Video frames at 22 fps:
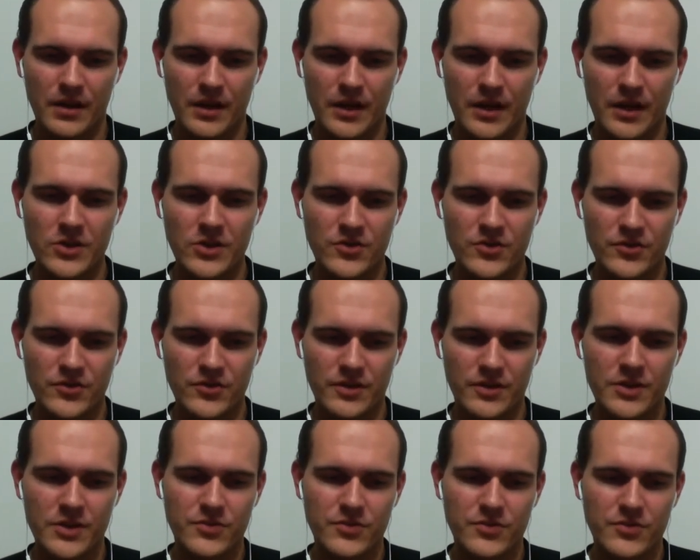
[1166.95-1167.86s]

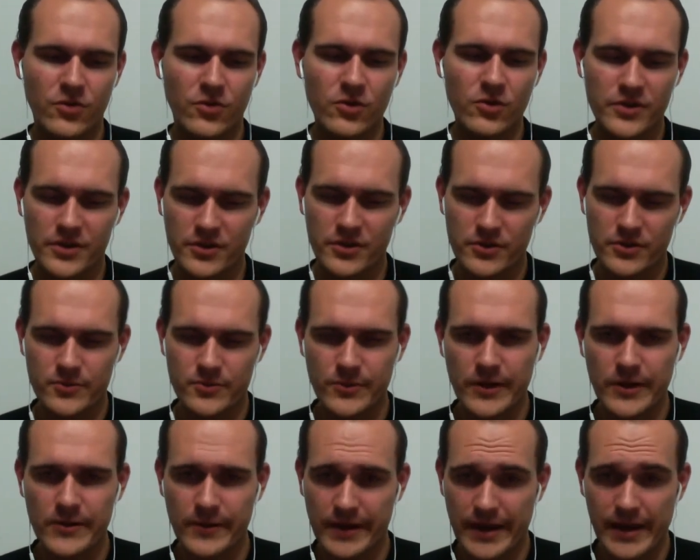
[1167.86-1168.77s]
each folder you
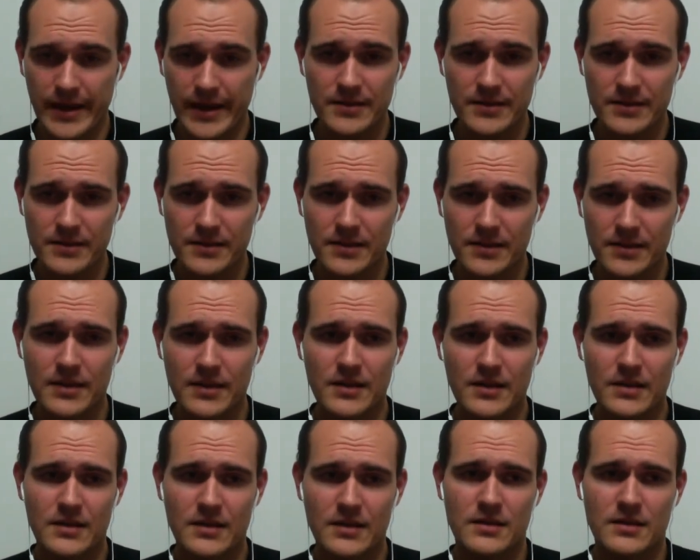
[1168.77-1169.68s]
recreate,
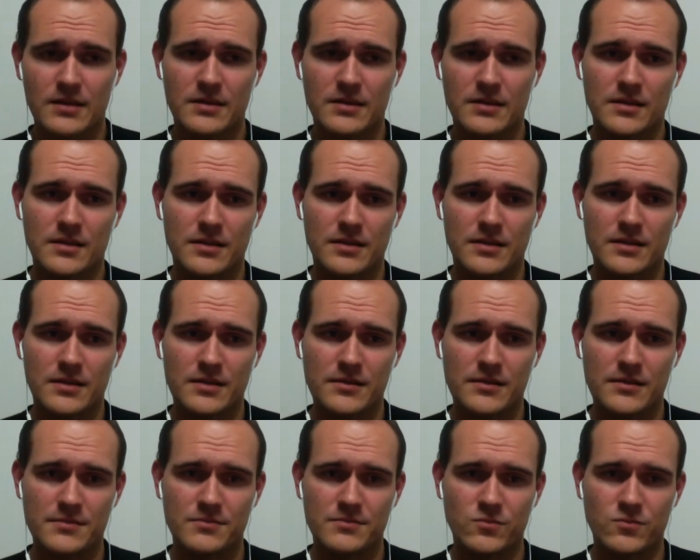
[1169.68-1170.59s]

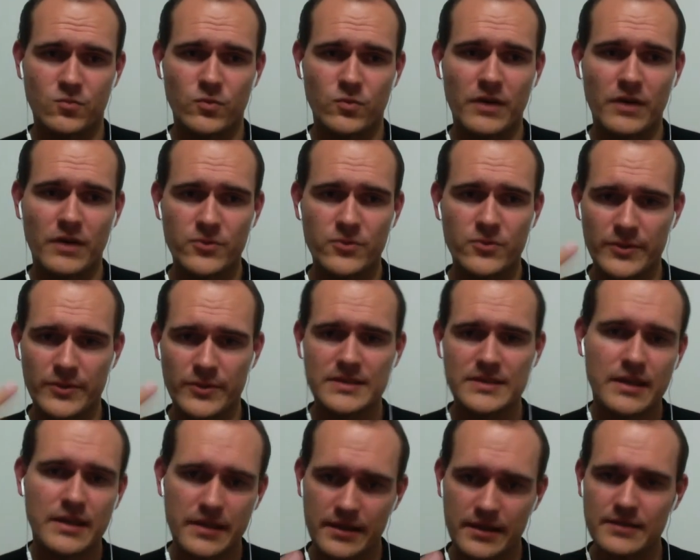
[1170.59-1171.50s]
we have to
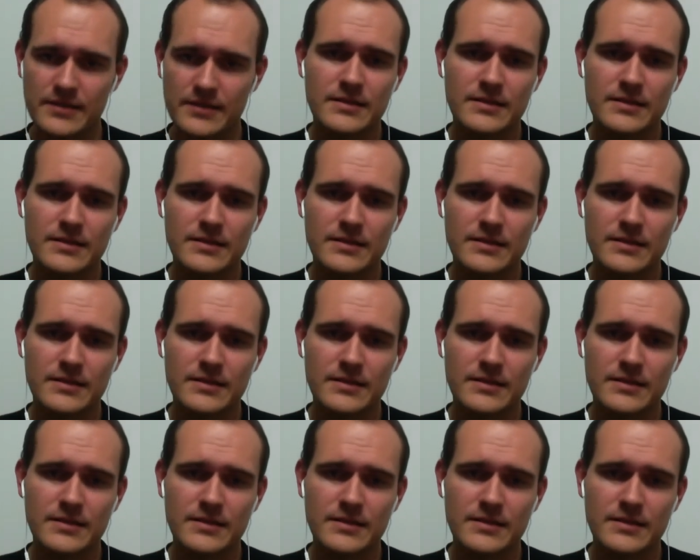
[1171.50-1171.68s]
rescan it,